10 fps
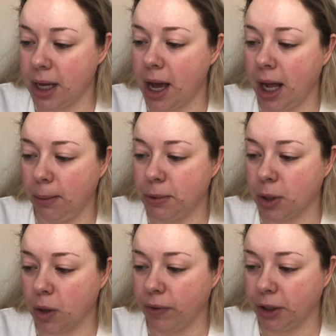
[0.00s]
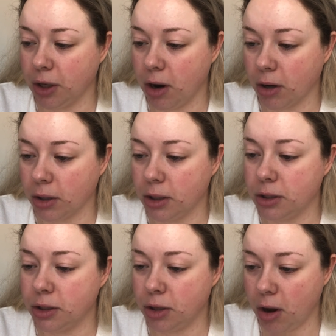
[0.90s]
helps to cover darkness,
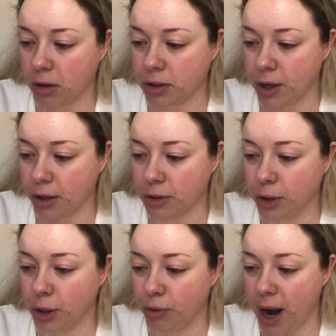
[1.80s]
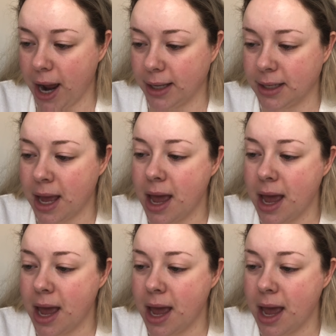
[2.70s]
dark circles under eyes